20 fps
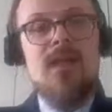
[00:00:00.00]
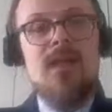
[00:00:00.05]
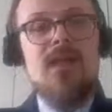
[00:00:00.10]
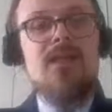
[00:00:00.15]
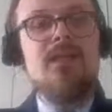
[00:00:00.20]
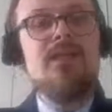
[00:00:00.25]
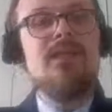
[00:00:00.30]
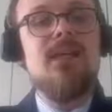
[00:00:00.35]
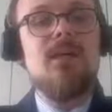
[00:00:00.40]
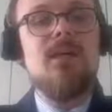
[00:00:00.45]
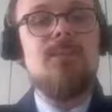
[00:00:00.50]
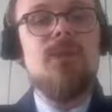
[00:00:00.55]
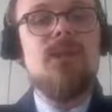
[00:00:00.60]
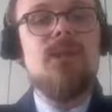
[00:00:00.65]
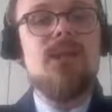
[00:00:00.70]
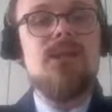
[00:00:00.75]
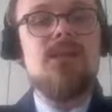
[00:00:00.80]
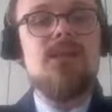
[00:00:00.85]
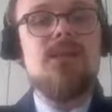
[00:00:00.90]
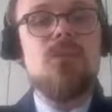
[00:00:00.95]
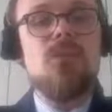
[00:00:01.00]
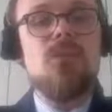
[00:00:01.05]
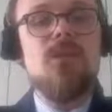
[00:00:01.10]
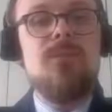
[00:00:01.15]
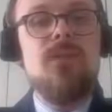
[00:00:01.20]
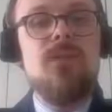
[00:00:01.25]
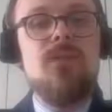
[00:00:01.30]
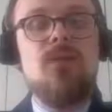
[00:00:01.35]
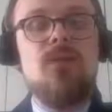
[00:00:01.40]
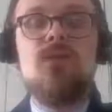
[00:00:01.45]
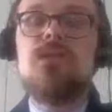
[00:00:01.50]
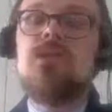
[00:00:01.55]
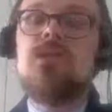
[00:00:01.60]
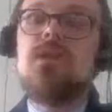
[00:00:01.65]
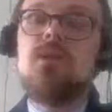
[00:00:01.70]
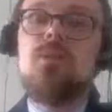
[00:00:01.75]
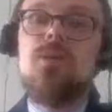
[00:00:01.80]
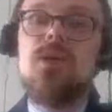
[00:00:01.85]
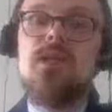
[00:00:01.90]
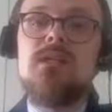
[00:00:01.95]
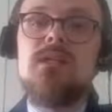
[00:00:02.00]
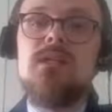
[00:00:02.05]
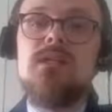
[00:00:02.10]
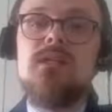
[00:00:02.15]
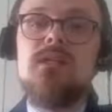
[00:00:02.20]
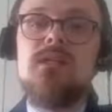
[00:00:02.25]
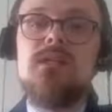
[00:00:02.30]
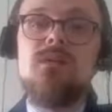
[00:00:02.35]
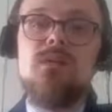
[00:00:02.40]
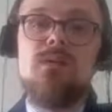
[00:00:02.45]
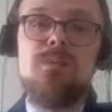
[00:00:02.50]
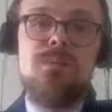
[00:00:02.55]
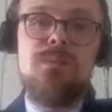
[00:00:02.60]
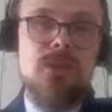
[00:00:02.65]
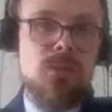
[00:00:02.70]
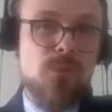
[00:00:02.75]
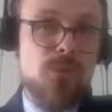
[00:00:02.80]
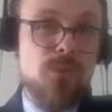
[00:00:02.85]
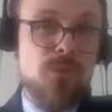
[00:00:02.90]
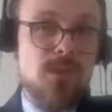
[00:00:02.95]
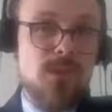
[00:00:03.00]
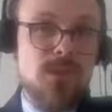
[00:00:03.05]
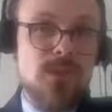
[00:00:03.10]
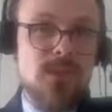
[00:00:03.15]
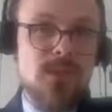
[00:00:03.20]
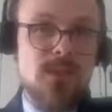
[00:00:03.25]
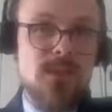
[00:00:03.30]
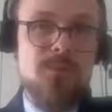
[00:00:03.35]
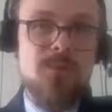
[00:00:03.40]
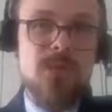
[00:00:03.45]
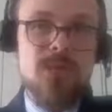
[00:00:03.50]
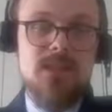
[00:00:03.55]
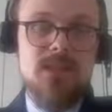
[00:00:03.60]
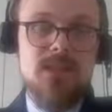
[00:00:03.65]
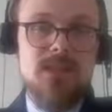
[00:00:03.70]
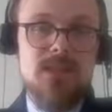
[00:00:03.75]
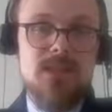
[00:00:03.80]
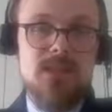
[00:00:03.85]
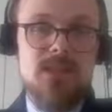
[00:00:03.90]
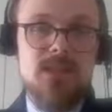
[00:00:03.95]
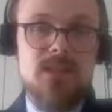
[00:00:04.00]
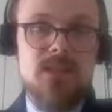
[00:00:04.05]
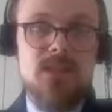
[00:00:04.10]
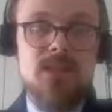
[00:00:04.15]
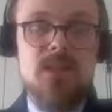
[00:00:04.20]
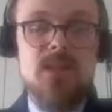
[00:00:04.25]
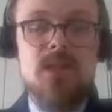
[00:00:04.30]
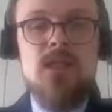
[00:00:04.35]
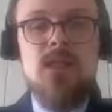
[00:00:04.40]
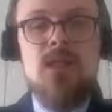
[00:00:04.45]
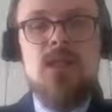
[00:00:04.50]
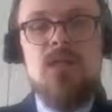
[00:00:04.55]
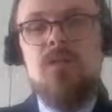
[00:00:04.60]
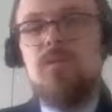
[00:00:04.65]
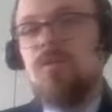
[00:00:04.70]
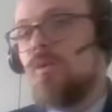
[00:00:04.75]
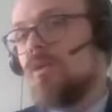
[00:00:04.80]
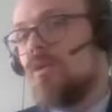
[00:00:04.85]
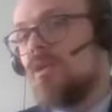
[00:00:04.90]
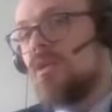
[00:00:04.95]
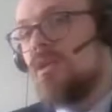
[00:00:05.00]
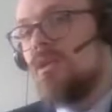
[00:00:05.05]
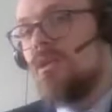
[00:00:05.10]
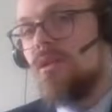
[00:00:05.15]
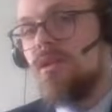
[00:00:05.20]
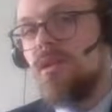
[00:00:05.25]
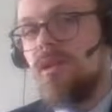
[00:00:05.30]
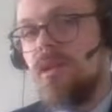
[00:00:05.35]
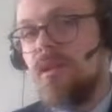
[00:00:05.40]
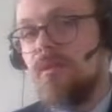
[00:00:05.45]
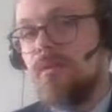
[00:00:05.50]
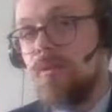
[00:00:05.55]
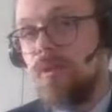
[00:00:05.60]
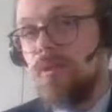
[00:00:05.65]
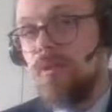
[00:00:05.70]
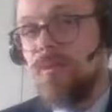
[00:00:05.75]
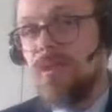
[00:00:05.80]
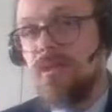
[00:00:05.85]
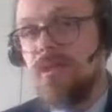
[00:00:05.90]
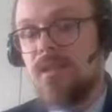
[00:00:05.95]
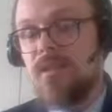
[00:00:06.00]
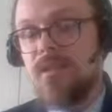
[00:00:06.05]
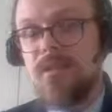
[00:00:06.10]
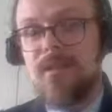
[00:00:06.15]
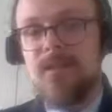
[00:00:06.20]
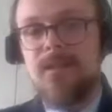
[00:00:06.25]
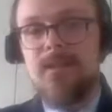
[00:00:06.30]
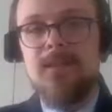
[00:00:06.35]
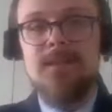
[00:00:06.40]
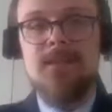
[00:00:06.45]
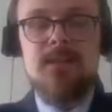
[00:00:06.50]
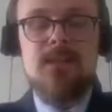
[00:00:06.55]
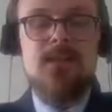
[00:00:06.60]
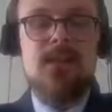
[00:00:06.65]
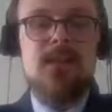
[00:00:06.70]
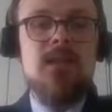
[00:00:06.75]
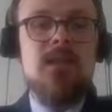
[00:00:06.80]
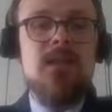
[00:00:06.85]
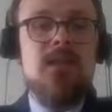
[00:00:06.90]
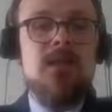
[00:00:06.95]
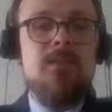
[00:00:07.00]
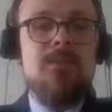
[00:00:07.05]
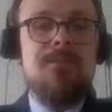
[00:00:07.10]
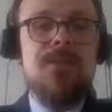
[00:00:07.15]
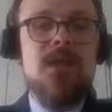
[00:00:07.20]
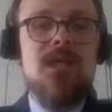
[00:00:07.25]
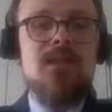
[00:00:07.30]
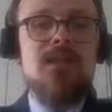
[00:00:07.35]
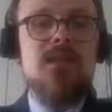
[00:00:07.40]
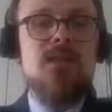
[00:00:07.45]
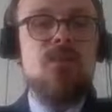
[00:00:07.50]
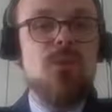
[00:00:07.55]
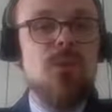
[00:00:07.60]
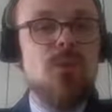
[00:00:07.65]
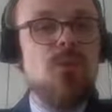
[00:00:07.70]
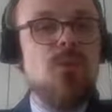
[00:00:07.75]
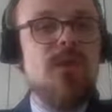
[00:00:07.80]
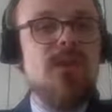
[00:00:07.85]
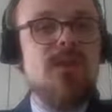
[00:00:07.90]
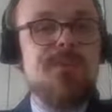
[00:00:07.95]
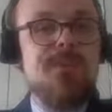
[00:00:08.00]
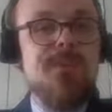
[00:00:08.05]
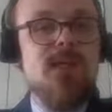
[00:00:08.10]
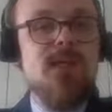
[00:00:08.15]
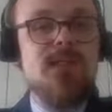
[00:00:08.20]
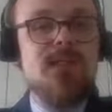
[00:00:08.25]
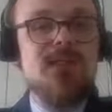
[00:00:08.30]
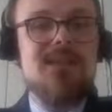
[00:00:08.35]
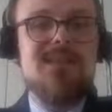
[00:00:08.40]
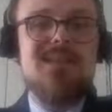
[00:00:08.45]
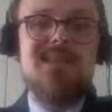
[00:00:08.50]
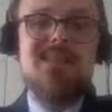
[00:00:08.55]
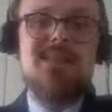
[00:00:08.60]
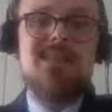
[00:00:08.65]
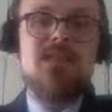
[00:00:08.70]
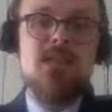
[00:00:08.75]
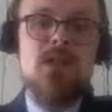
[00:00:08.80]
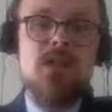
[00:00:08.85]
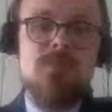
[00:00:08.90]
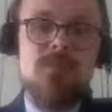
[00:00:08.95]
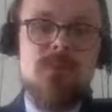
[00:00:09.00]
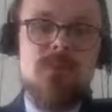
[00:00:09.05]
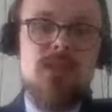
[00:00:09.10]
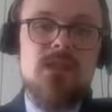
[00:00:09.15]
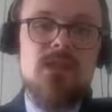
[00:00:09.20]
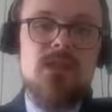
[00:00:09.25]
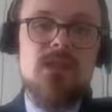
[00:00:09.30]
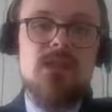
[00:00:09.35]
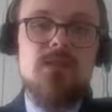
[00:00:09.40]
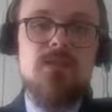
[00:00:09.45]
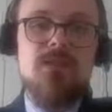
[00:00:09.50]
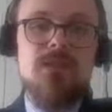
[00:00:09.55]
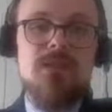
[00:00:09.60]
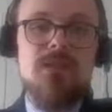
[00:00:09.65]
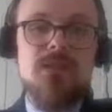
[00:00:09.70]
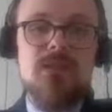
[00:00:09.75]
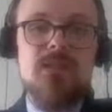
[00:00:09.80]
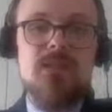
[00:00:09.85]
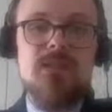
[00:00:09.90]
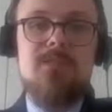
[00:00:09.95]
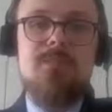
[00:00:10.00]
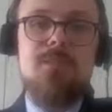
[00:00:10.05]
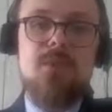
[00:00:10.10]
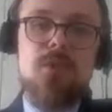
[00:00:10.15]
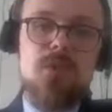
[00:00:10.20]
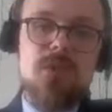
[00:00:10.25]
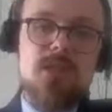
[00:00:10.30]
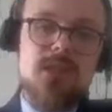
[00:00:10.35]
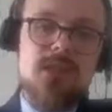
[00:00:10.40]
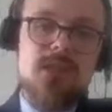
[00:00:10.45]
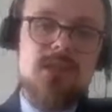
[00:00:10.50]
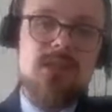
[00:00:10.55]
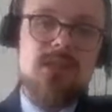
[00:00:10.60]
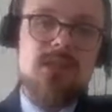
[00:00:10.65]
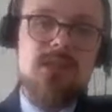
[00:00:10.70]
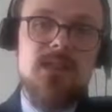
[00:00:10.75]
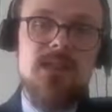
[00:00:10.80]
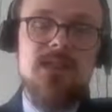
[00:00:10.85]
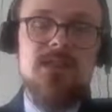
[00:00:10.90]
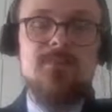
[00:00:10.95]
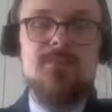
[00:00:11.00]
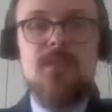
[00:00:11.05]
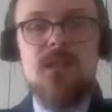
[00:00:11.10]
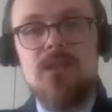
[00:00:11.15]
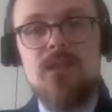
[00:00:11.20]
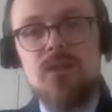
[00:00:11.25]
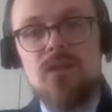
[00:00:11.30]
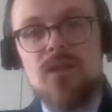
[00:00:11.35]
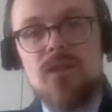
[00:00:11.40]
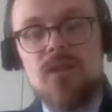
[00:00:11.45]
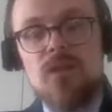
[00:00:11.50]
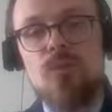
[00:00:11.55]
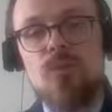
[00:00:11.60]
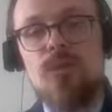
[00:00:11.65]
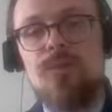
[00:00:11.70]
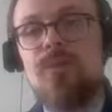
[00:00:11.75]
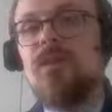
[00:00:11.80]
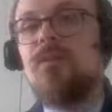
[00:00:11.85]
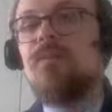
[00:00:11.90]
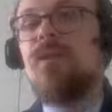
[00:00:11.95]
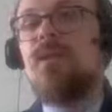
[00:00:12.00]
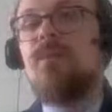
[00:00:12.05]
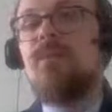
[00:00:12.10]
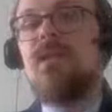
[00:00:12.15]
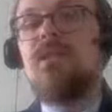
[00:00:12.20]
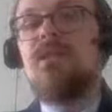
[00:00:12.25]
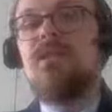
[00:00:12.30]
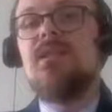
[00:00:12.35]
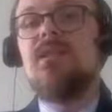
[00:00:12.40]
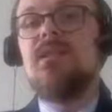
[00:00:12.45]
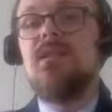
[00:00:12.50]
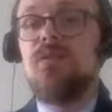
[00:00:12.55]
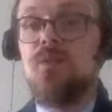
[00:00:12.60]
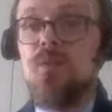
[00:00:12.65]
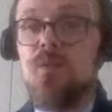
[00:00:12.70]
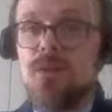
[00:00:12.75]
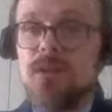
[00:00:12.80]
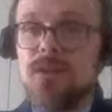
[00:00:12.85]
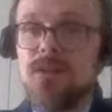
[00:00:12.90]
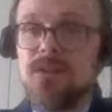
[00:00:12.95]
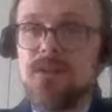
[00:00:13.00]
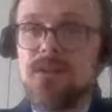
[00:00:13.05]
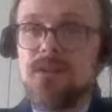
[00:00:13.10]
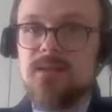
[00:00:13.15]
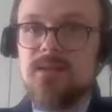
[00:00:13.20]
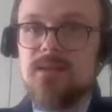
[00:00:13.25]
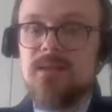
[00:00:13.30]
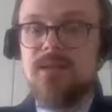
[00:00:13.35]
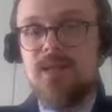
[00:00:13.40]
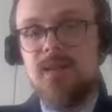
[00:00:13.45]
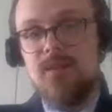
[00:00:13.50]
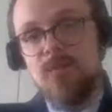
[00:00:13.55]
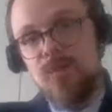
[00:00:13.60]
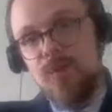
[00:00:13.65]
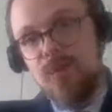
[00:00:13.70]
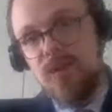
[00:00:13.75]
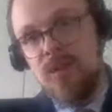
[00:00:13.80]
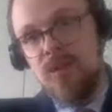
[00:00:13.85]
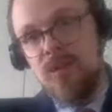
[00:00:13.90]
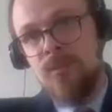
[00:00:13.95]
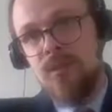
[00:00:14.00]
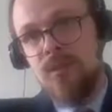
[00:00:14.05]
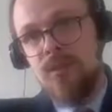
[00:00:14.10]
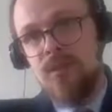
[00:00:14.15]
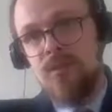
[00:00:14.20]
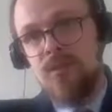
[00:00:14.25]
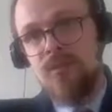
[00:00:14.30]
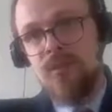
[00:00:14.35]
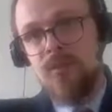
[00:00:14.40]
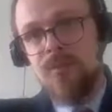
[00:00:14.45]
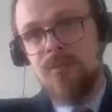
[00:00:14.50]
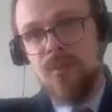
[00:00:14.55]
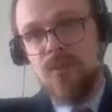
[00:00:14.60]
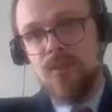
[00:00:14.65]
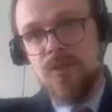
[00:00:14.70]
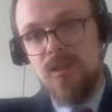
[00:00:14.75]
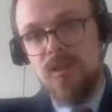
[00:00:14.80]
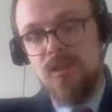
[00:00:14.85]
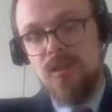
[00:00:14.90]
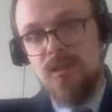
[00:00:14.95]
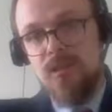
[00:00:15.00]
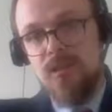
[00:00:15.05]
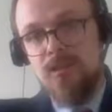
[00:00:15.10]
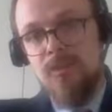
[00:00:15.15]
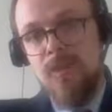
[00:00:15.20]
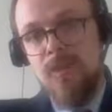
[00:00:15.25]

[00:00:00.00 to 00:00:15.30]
And applicants will be also requested to produce a business case. Of course, not a full business case, but we do expect that some of the approaches and measures will be implemented during the time frame of the project.